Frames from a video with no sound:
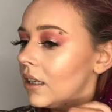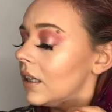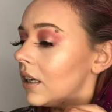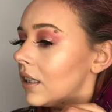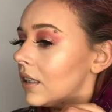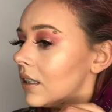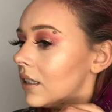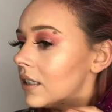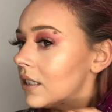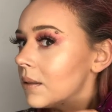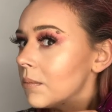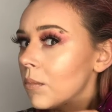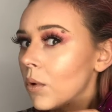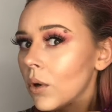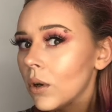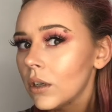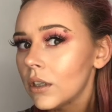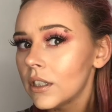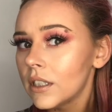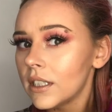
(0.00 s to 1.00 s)
And the
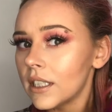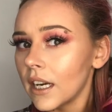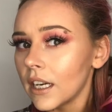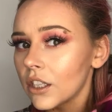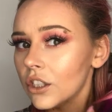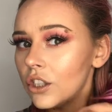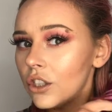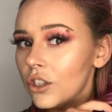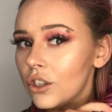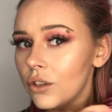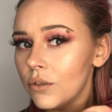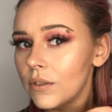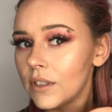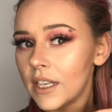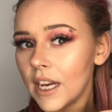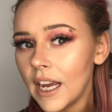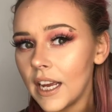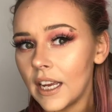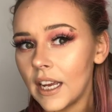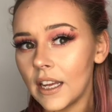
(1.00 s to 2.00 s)
smaller sections you
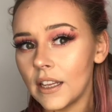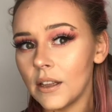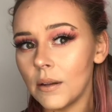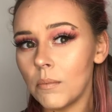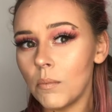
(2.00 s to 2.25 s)
take and the